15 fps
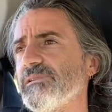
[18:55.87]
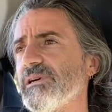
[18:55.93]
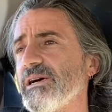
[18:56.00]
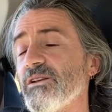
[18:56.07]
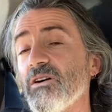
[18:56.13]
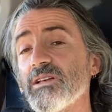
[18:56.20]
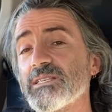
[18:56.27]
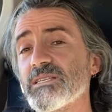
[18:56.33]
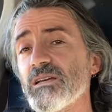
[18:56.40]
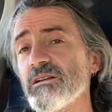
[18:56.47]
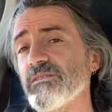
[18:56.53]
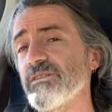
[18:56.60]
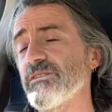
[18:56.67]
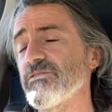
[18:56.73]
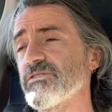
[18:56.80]
and I started
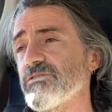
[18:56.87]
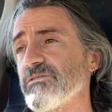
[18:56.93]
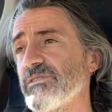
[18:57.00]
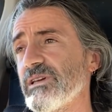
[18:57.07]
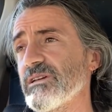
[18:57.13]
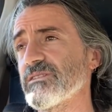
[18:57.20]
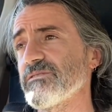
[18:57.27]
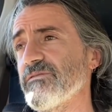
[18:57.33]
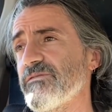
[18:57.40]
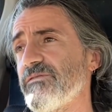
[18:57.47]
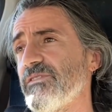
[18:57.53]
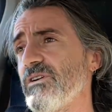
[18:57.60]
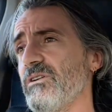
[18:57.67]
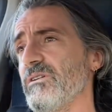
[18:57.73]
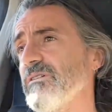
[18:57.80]
there in
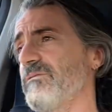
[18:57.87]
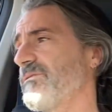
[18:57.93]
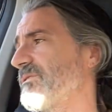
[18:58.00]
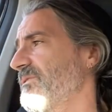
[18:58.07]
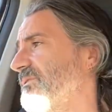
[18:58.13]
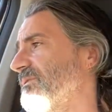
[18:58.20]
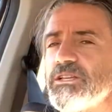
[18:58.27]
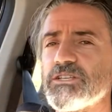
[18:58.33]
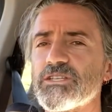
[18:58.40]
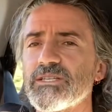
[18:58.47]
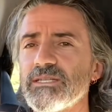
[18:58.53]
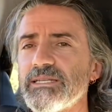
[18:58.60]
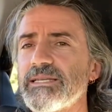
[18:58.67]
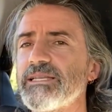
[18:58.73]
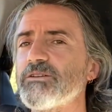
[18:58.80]
2005. Just a
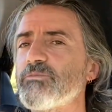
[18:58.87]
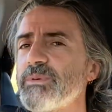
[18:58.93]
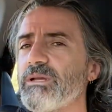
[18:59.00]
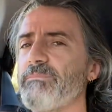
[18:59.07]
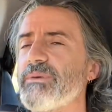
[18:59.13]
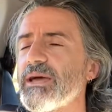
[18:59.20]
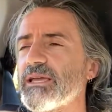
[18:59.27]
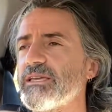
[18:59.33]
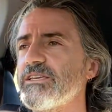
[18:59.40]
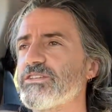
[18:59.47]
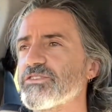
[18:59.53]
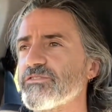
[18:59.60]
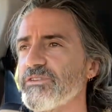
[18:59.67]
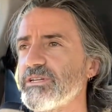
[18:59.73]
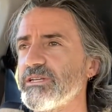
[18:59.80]
little bit of back
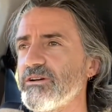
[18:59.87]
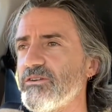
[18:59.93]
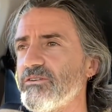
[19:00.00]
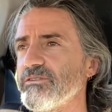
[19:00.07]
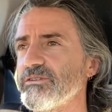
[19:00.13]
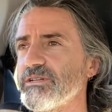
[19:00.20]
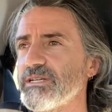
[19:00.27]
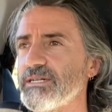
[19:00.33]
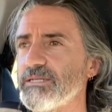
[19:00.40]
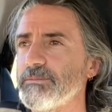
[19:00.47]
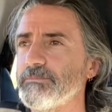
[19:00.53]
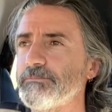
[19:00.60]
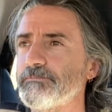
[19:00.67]
history on our